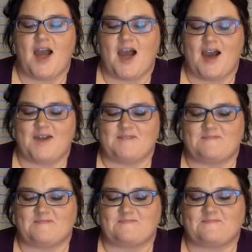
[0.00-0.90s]

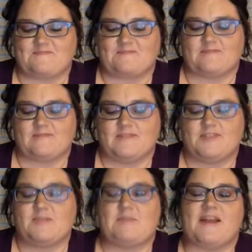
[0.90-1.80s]
Um,
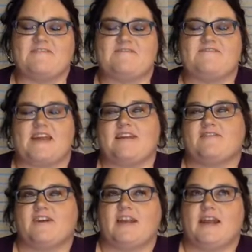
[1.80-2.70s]
so my
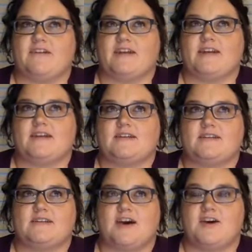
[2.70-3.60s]
favorite area
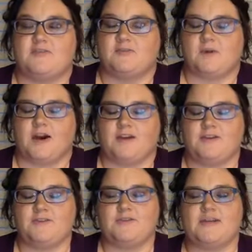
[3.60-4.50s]
of
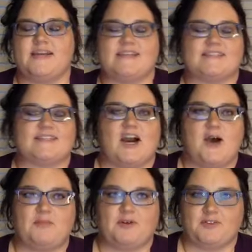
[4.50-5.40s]
Oahu is
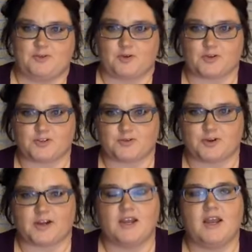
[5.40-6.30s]
up on the North
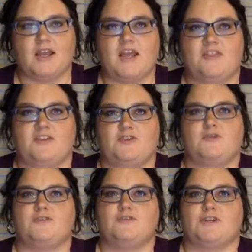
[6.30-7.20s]
Shore. The
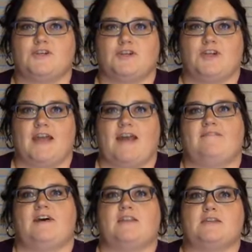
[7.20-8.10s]
North Shore, you're going to
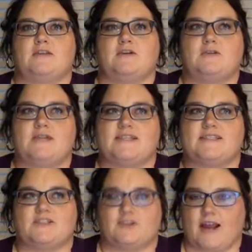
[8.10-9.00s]
have a little less
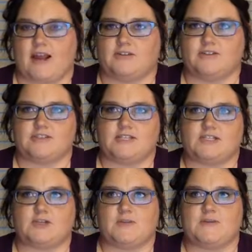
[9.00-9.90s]
crowds.
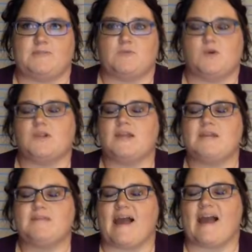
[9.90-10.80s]
It's going to be more
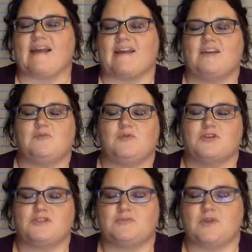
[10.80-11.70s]
laid back, more
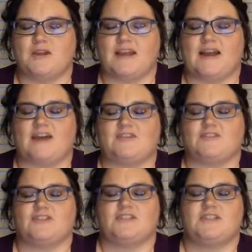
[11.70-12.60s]
spread out,
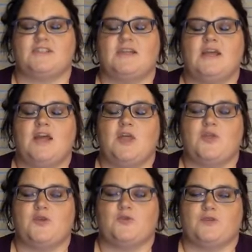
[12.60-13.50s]
just
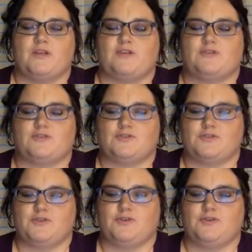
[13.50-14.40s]
the real,
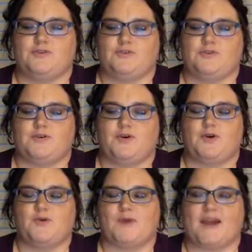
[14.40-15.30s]
true
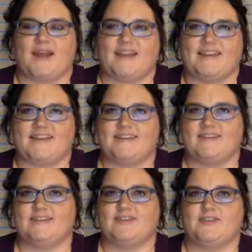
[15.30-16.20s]
Hawaiian
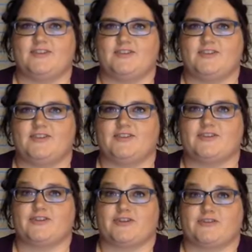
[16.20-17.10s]

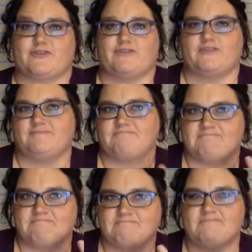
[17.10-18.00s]
surf
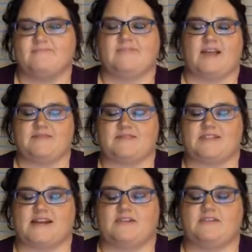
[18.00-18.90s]

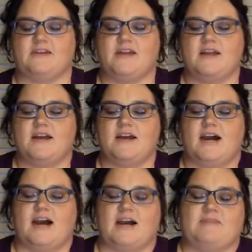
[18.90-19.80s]
lifestyle.
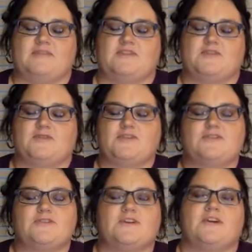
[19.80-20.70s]
Um, the North
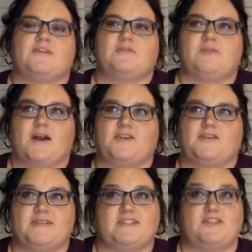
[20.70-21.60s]
Shore of
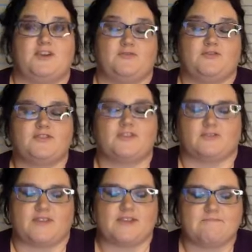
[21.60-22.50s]
Oahu is known for
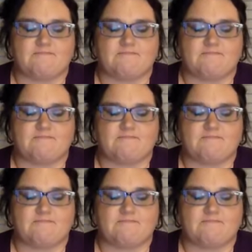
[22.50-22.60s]
surfing.